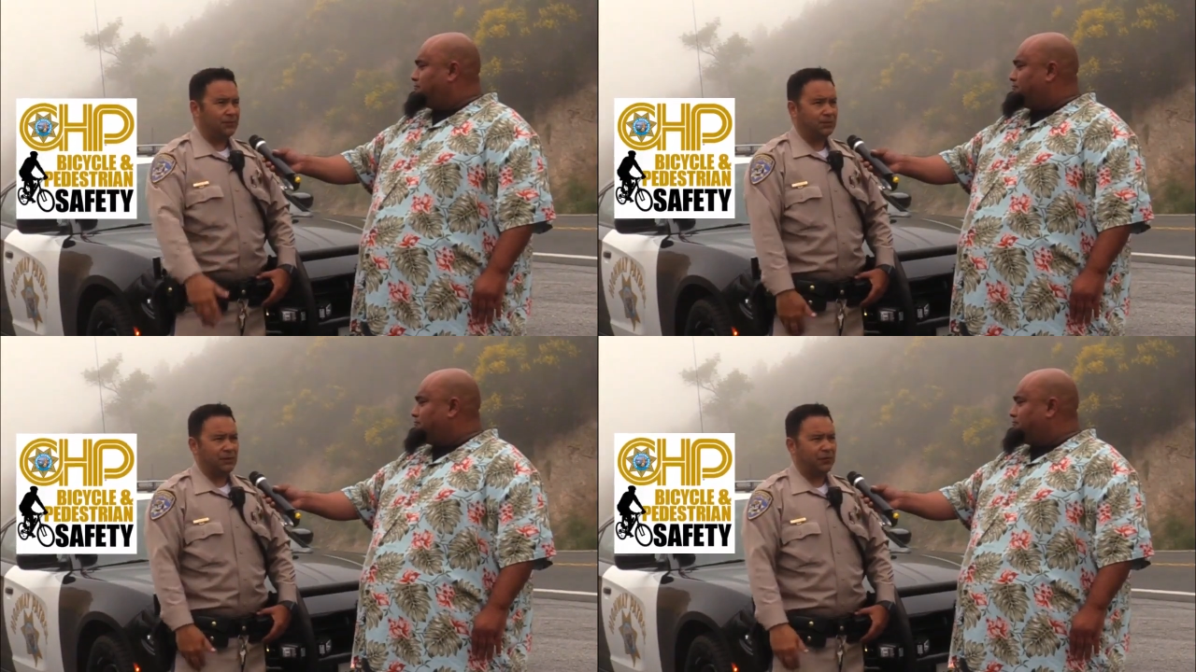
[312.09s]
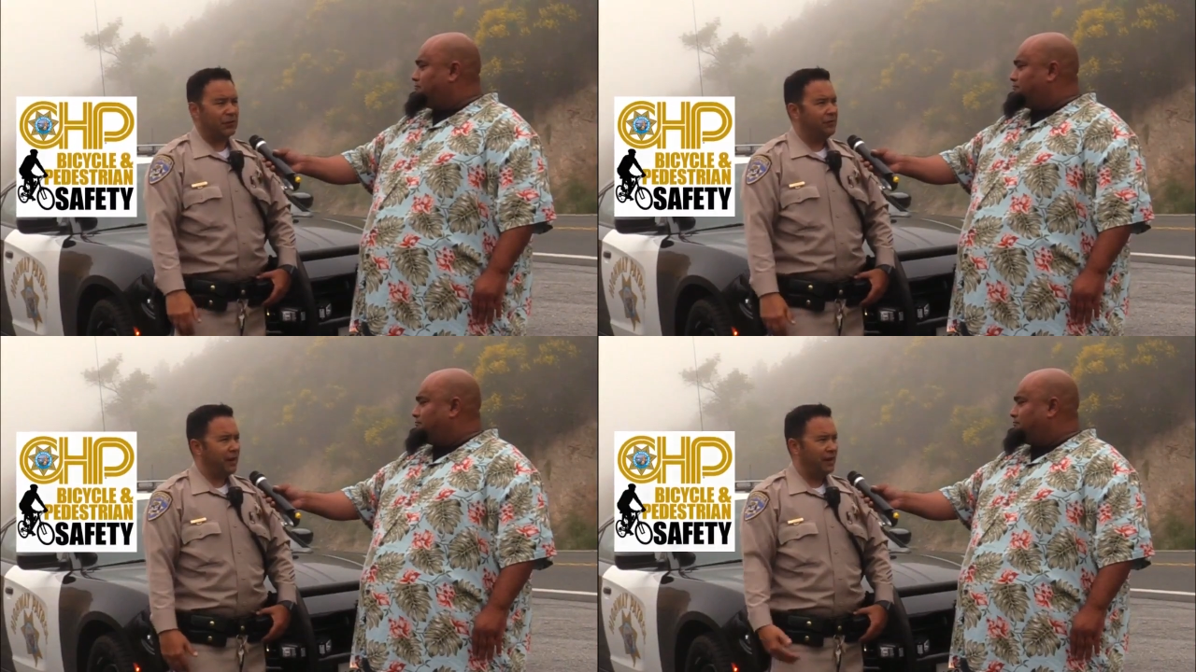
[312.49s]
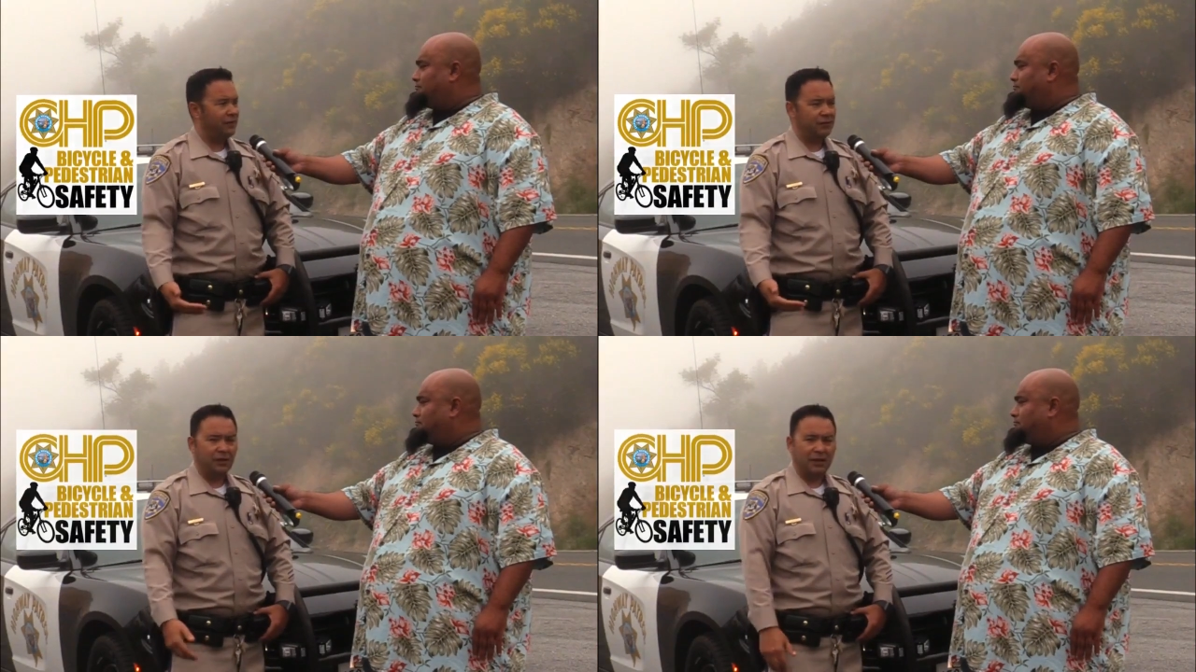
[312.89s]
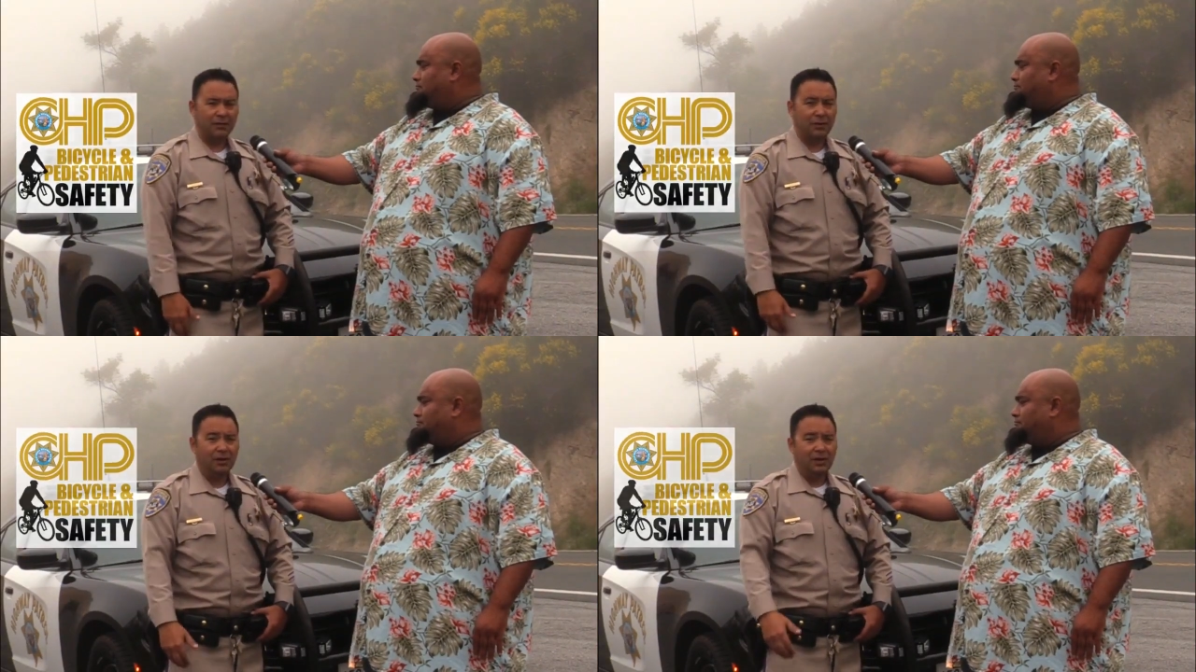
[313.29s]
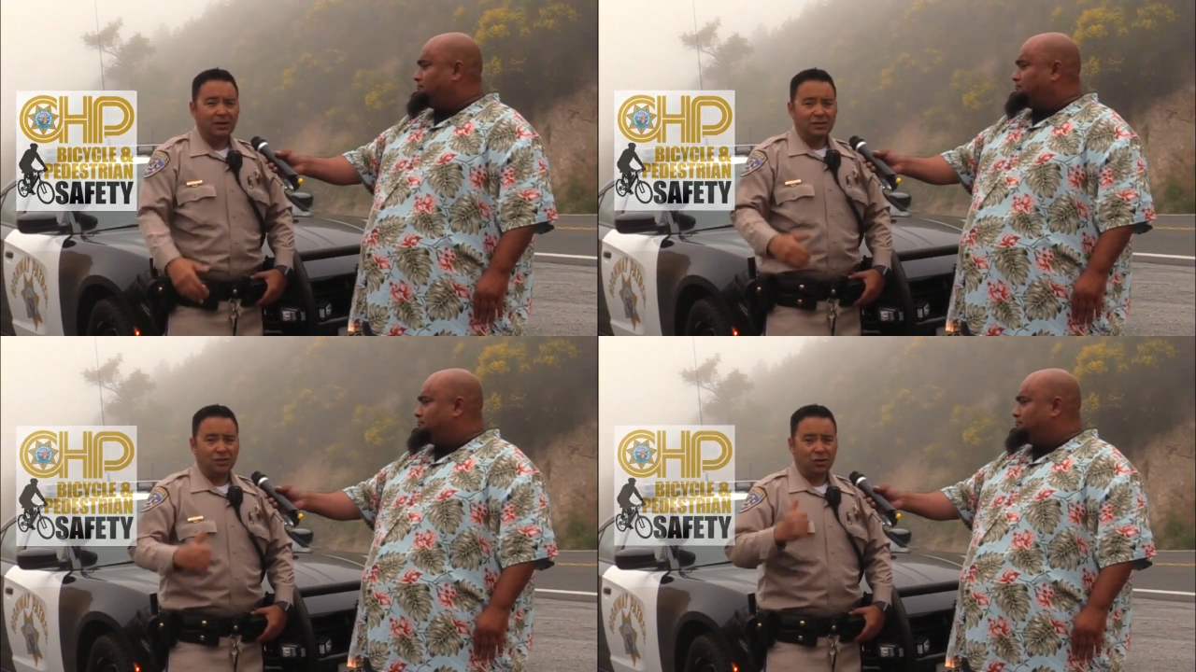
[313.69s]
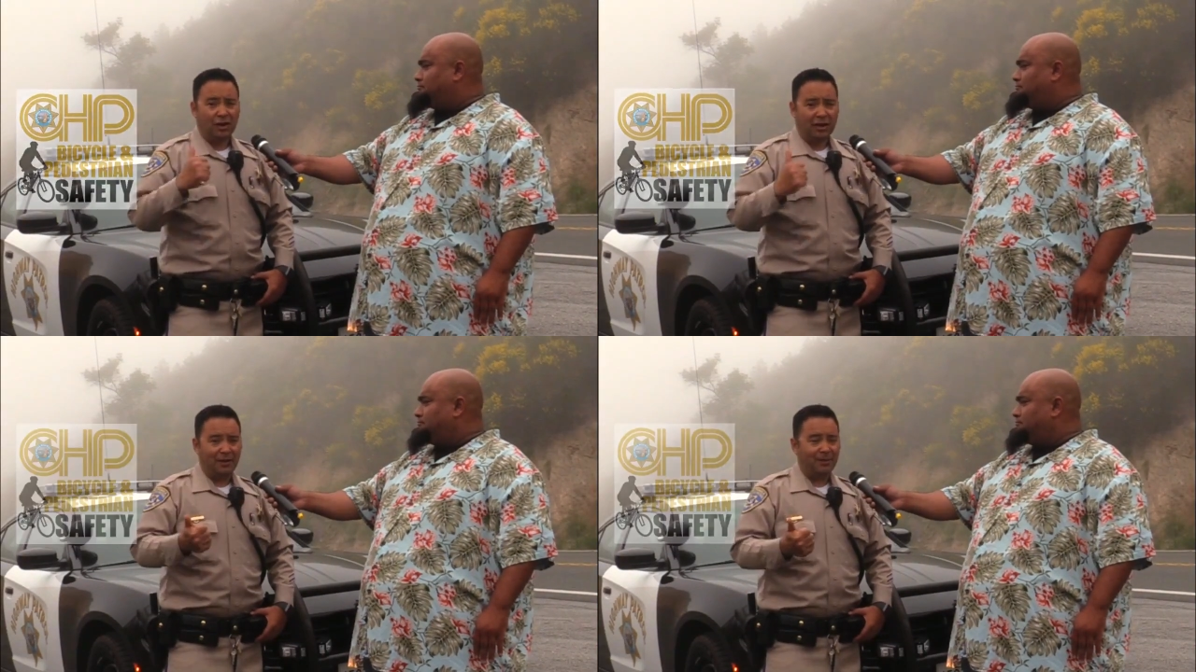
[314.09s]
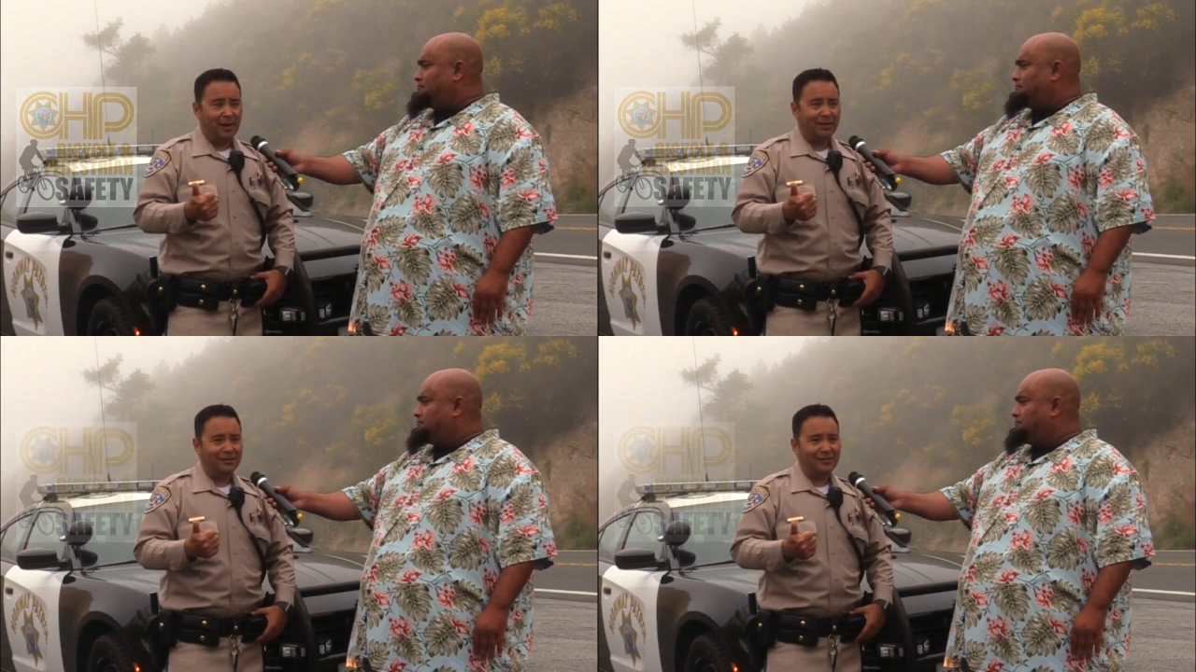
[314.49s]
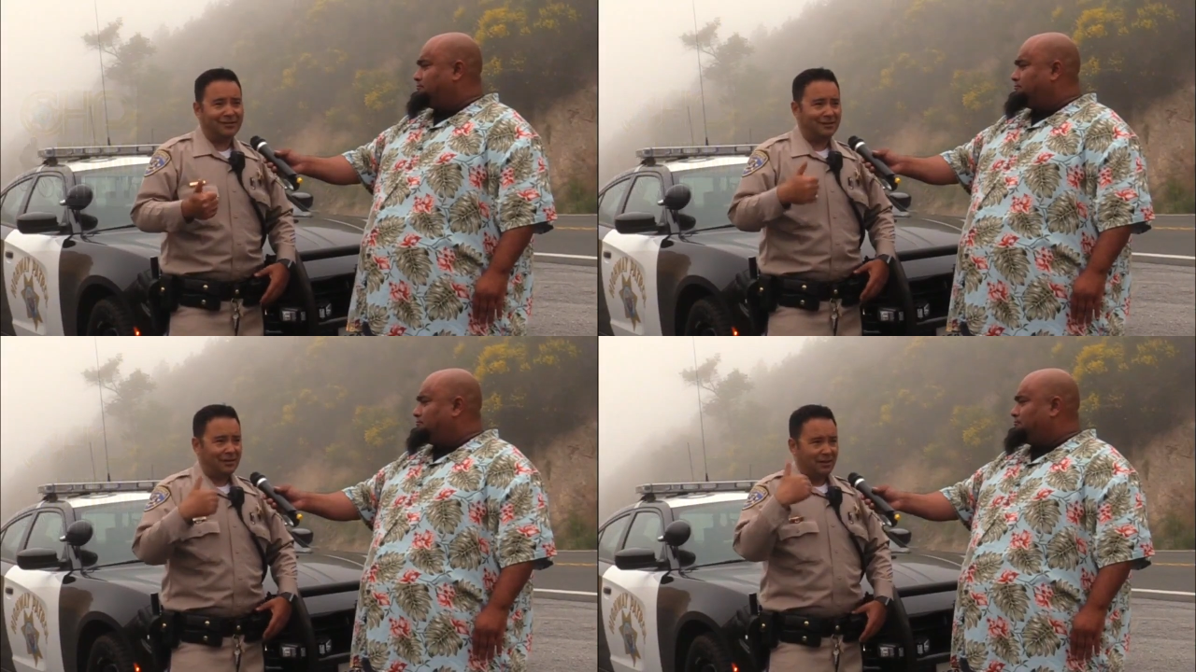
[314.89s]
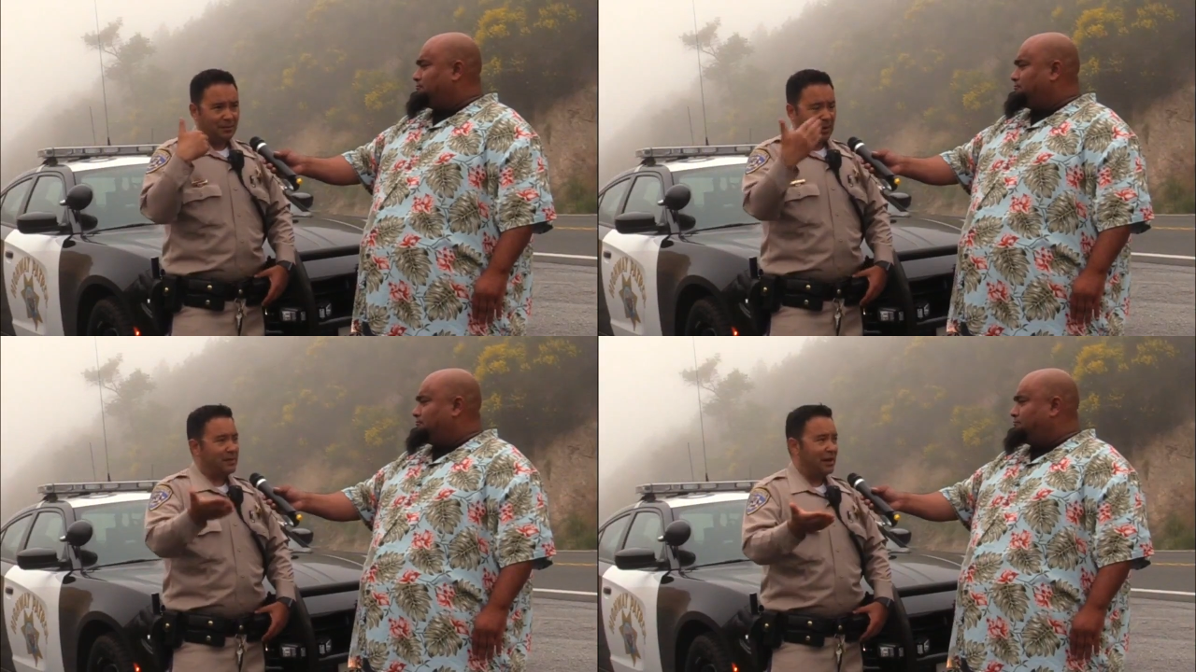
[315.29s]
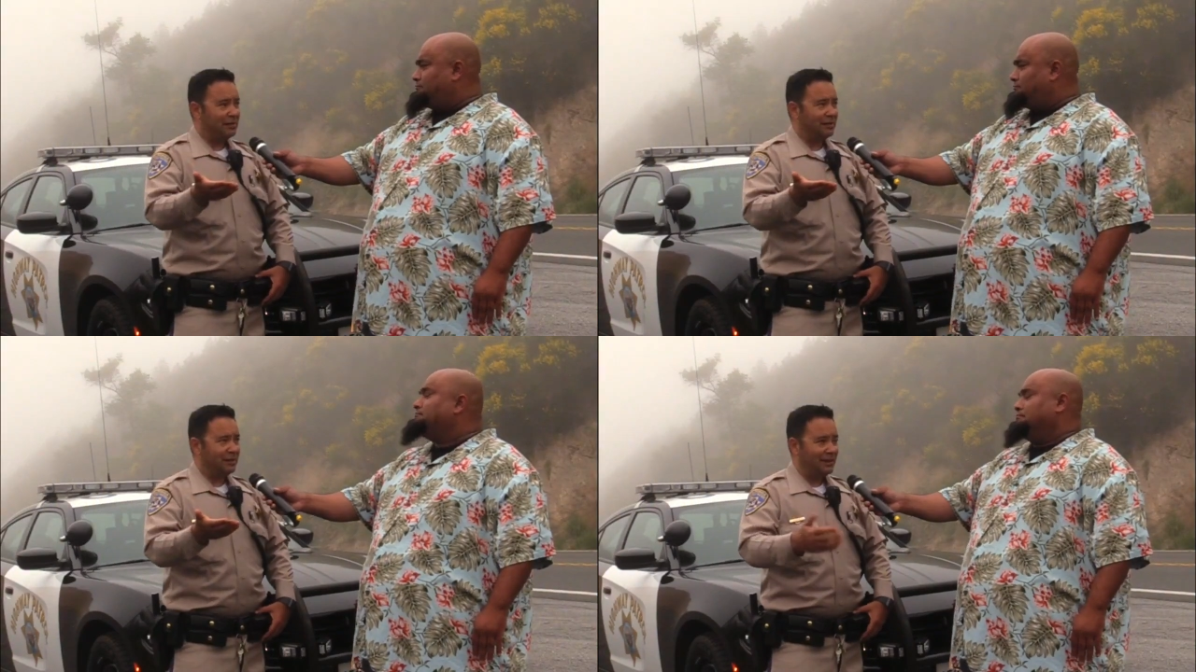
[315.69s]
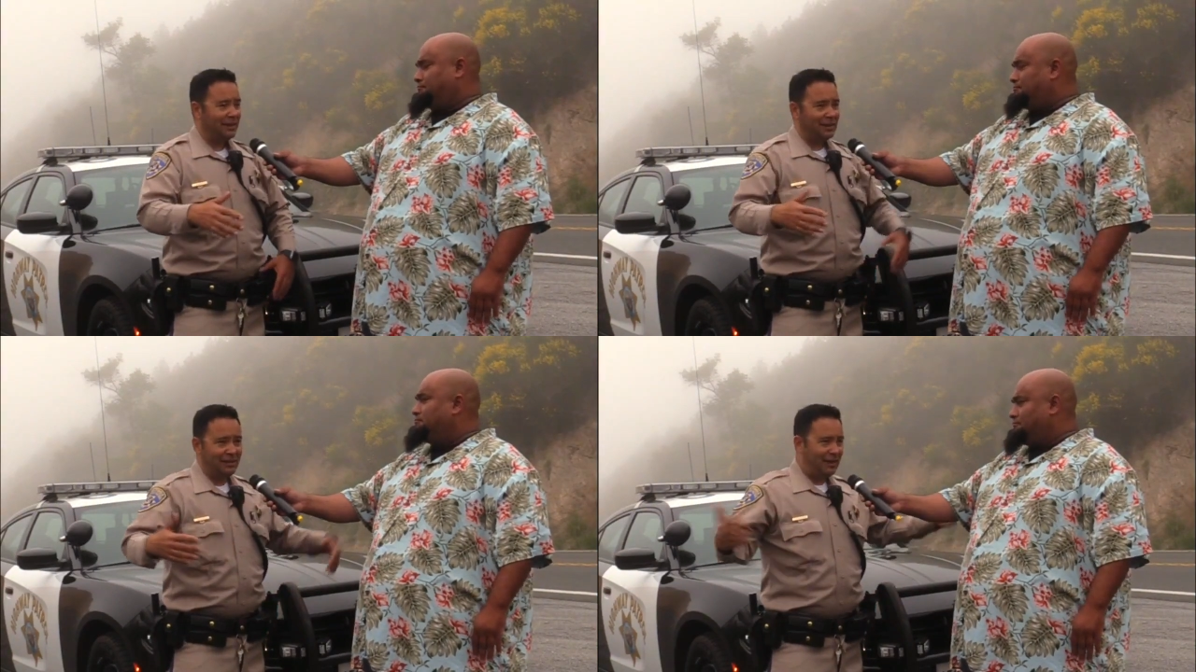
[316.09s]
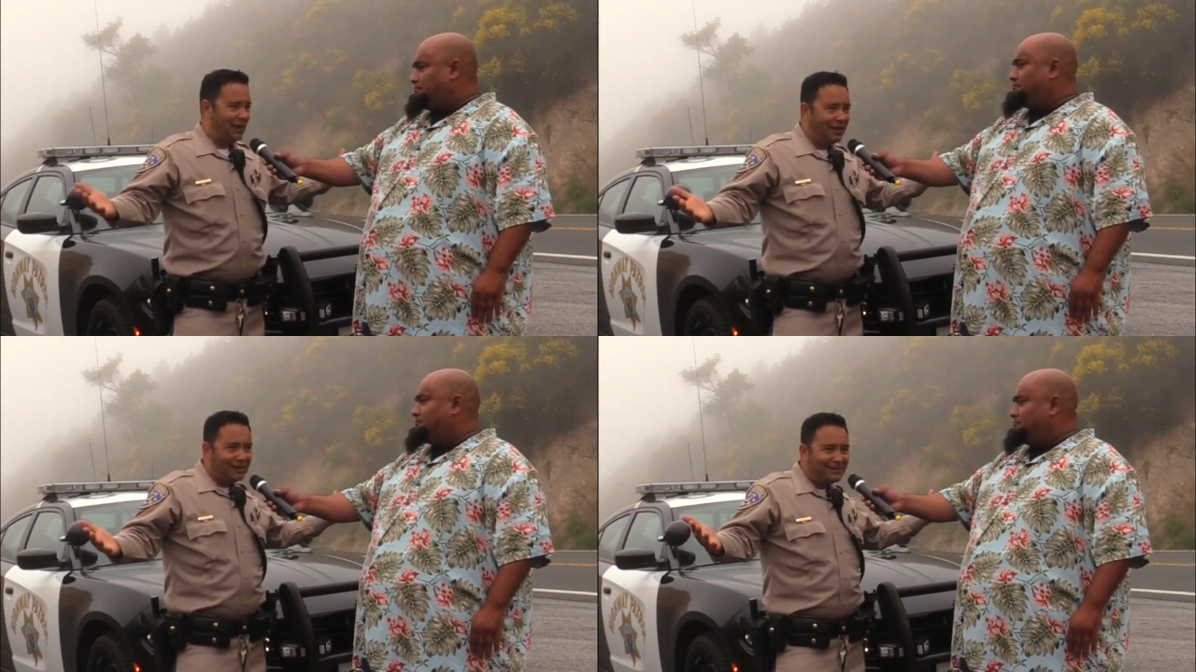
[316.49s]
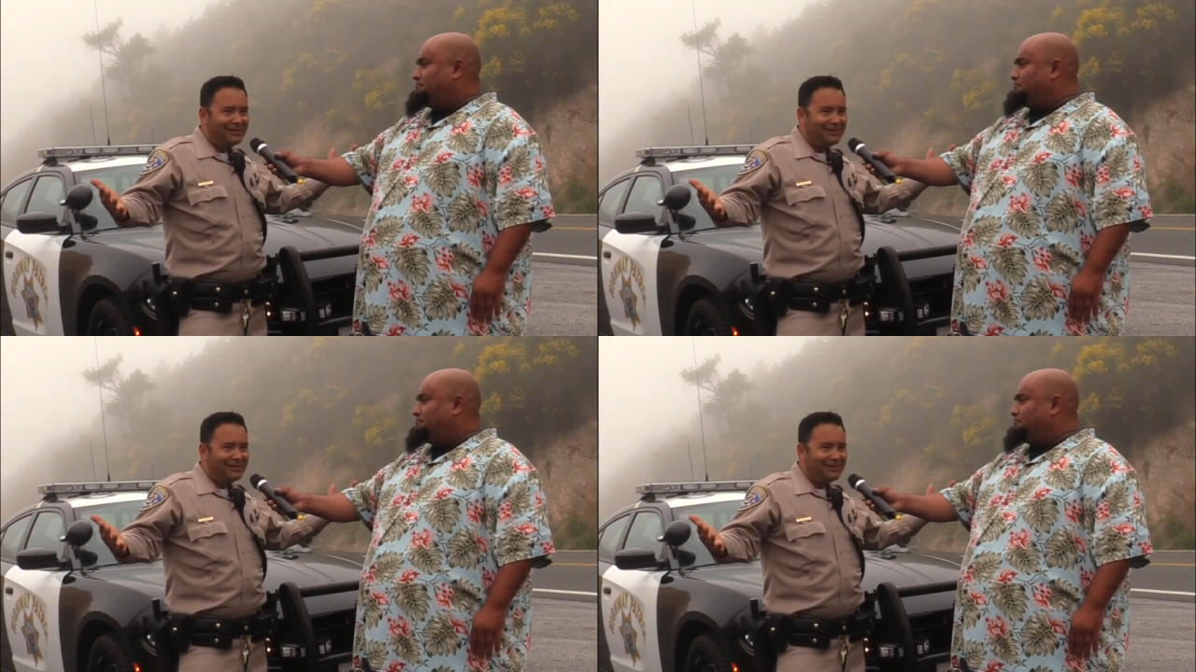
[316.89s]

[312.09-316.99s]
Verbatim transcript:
Speaker 1: the 4,500 foot level, so a lot of bikers might be out there thinking that,